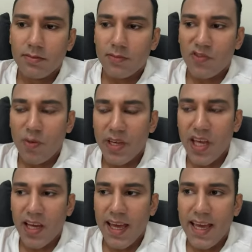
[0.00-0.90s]
from a
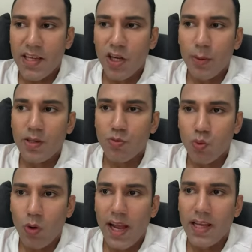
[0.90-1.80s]
young age, I was
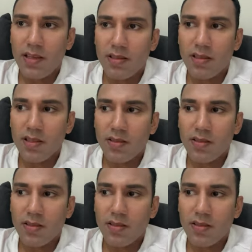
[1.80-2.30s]
raised